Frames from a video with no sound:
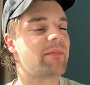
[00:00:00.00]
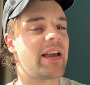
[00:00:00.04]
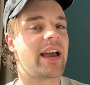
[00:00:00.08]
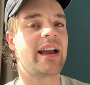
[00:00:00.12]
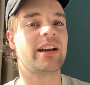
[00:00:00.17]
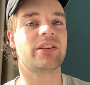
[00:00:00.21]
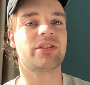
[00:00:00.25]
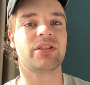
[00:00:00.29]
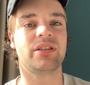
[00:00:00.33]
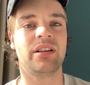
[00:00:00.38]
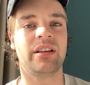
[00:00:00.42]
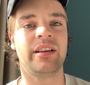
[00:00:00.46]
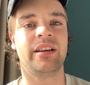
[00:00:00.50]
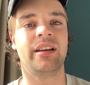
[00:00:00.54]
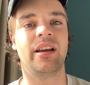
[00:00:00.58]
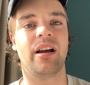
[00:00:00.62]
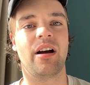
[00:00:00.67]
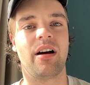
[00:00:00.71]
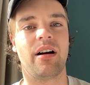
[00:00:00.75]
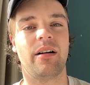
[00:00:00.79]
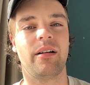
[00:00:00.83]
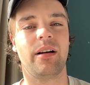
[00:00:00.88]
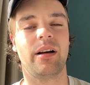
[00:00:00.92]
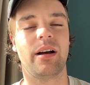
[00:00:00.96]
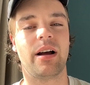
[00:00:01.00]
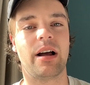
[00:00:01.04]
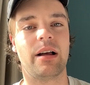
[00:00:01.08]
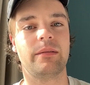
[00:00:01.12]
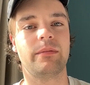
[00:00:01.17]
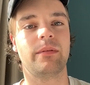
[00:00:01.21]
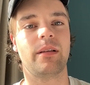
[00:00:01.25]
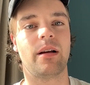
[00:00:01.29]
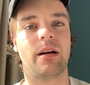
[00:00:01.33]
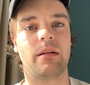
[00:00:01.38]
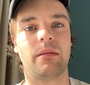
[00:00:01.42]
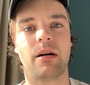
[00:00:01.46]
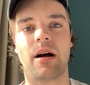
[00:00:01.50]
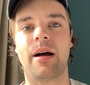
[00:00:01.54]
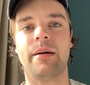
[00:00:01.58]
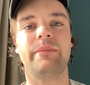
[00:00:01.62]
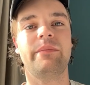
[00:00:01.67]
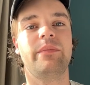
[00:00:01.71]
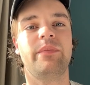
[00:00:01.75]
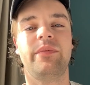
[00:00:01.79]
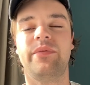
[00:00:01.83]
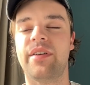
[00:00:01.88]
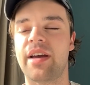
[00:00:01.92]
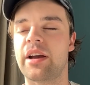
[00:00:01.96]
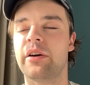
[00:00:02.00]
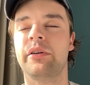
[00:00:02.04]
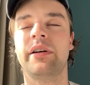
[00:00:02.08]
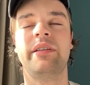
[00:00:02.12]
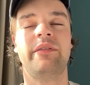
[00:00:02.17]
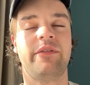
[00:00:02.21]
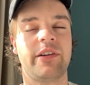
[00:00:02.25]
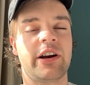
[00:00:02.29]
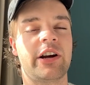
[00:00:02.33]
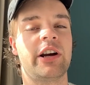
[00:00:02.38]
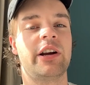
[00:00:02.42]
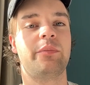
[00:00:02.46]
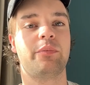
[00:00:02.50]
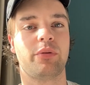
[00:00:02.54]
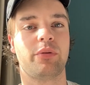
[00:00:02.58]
Actually, I'm very, very